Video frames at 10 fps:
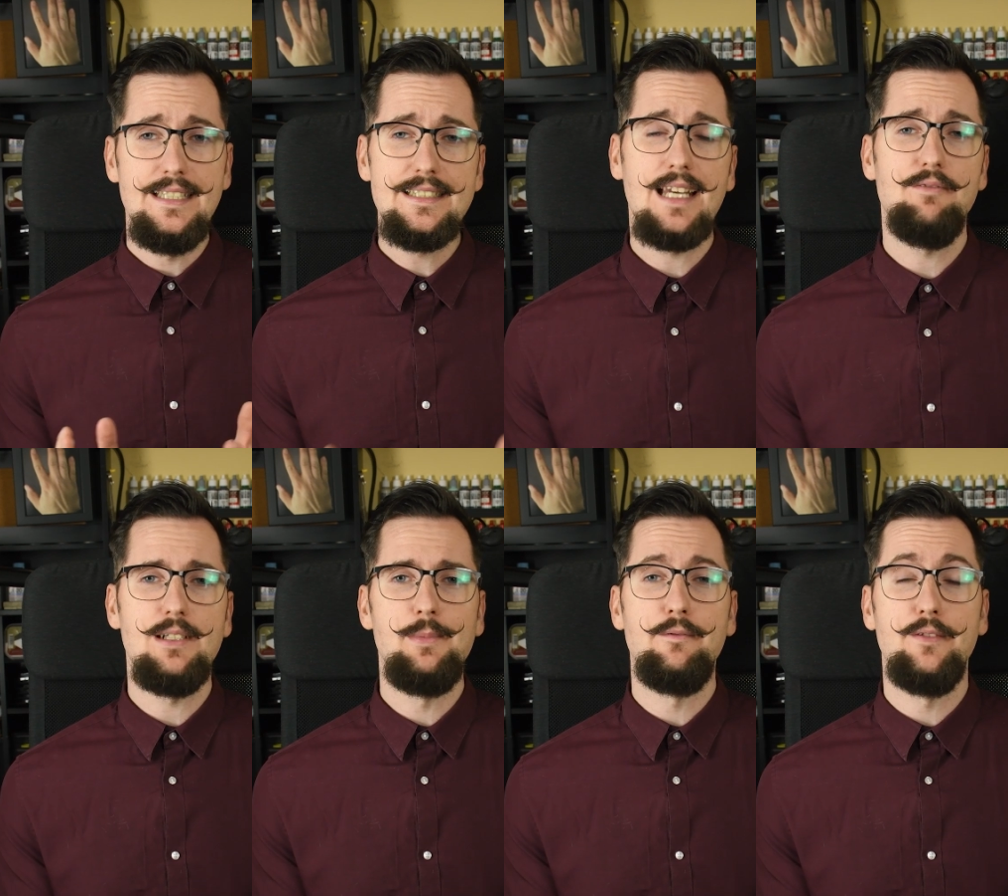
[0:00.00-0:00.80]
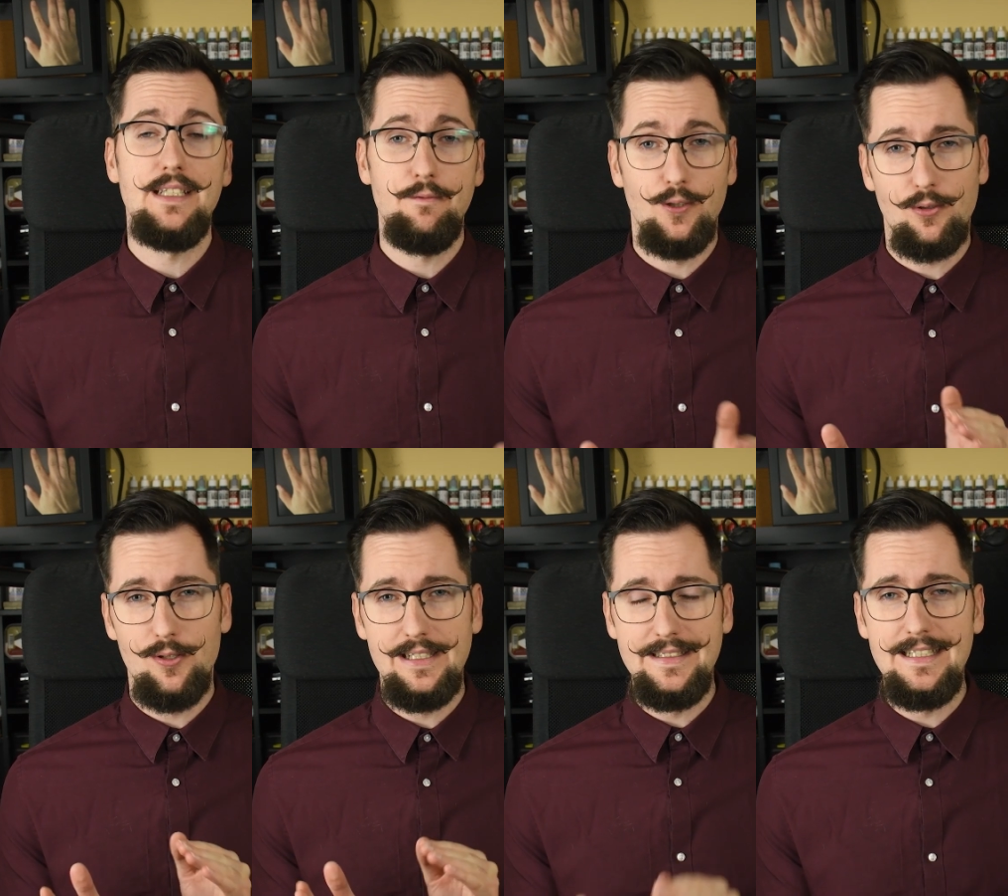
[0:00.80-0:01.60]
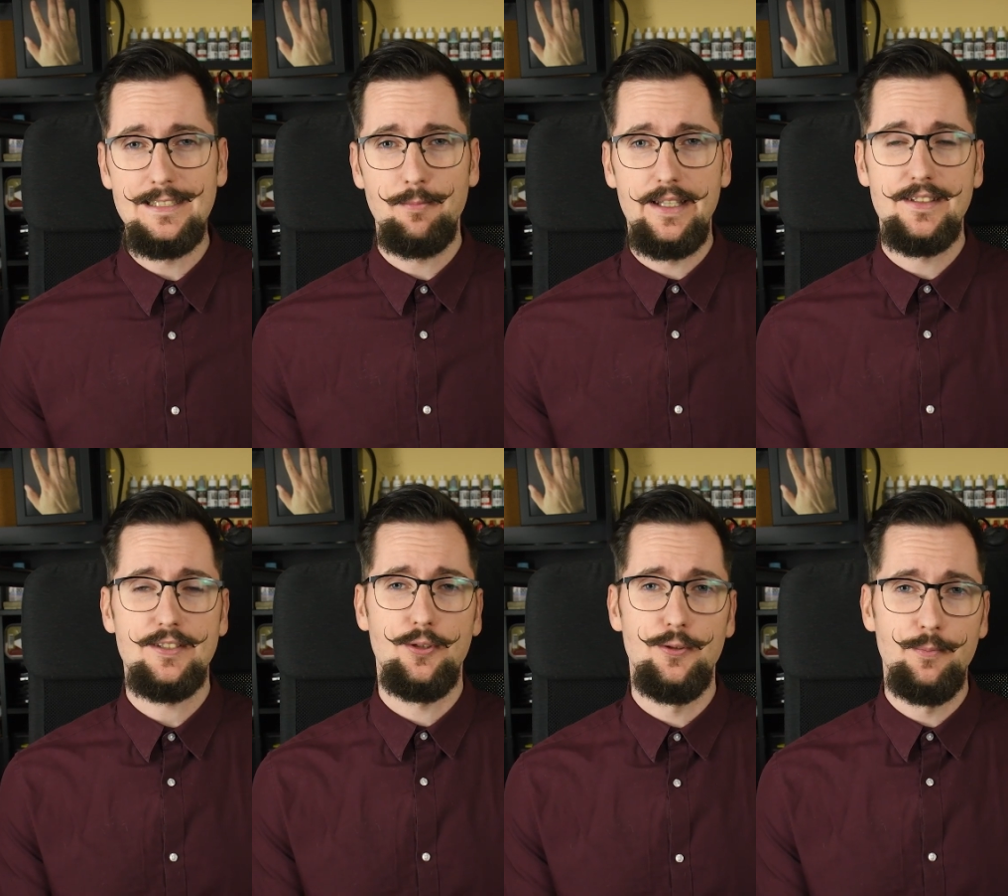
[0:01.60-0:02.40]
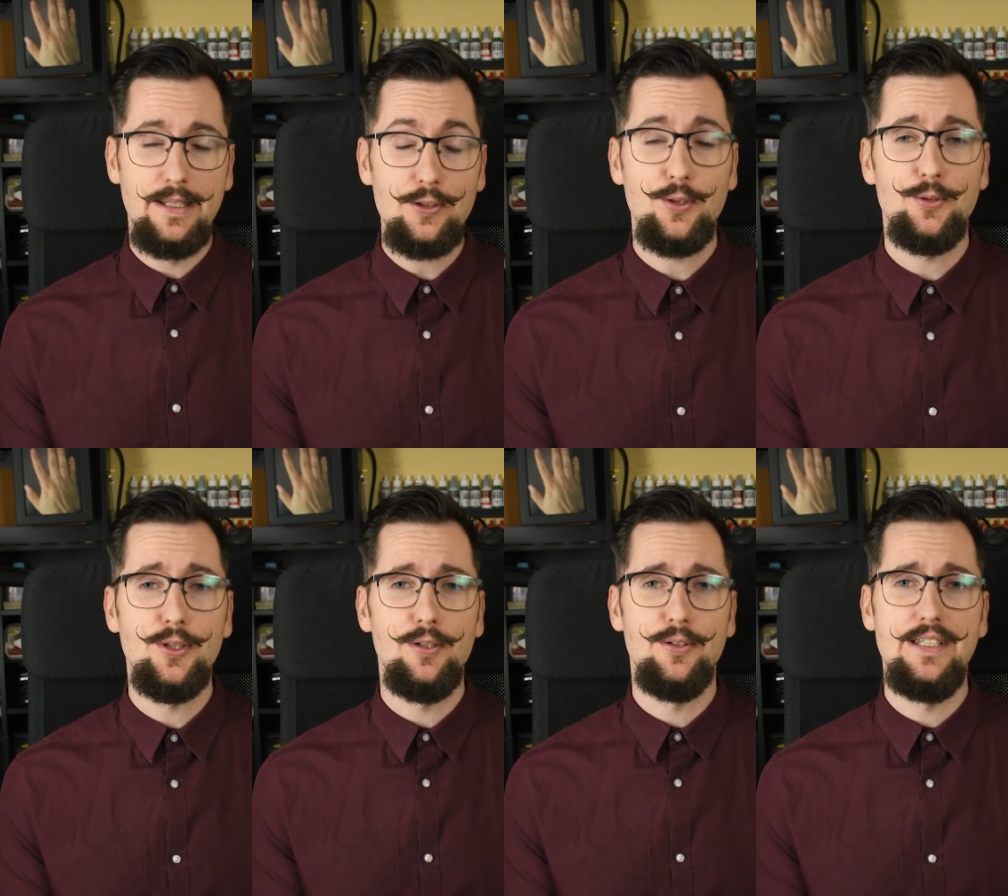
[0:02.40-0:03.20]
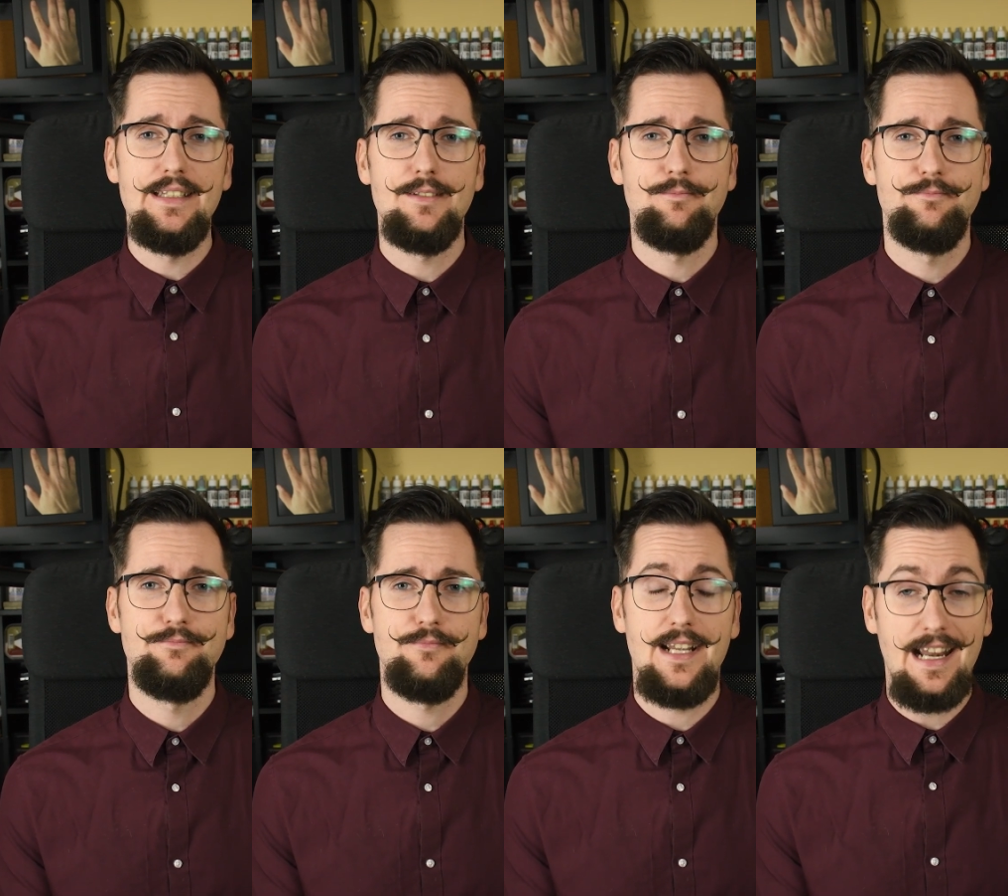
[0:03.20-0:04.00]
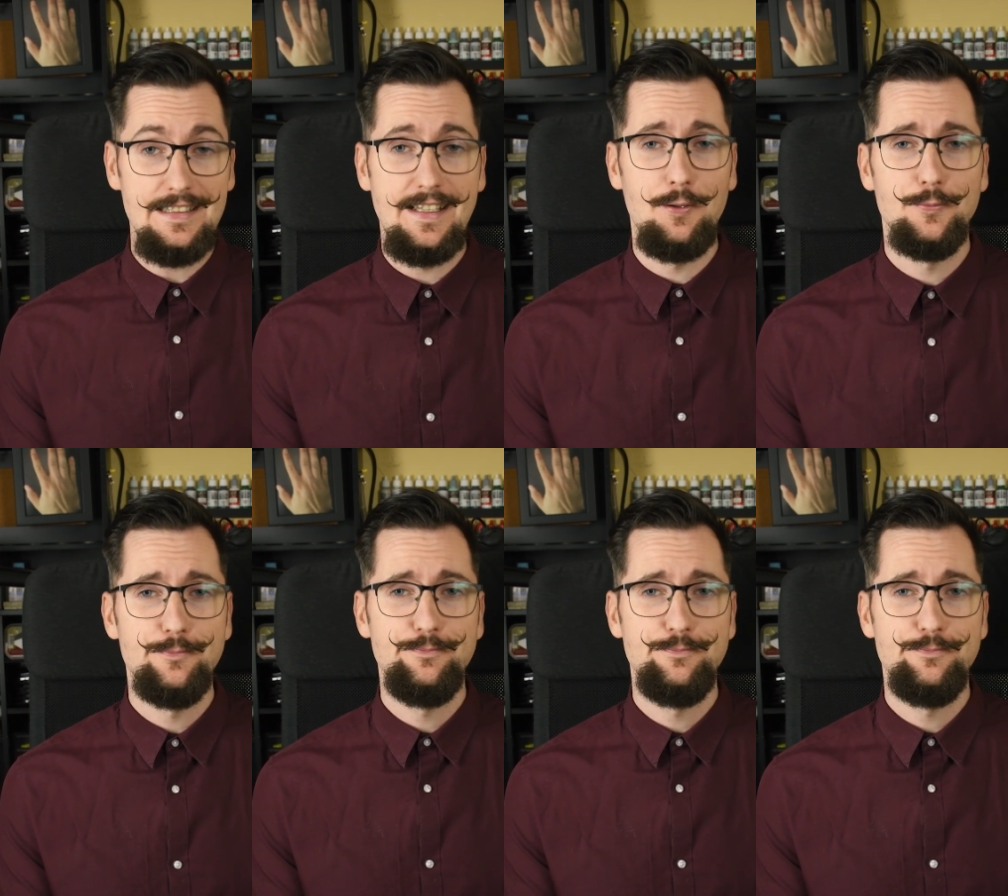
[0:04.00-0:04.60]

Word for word: This guide will be free for only this month, so make sure you download it right now.